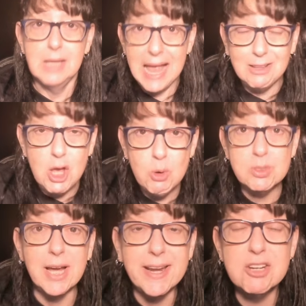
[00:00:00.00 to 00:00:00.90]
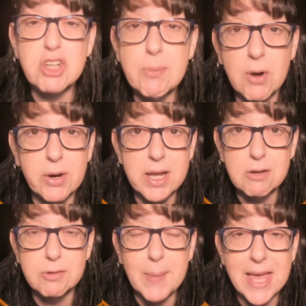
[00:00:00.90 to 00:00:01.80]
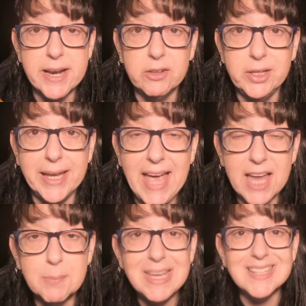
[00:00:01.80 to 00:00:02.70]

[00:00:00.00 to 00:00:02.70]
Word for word: Hello, Diana J. Brody here from NLE Academy,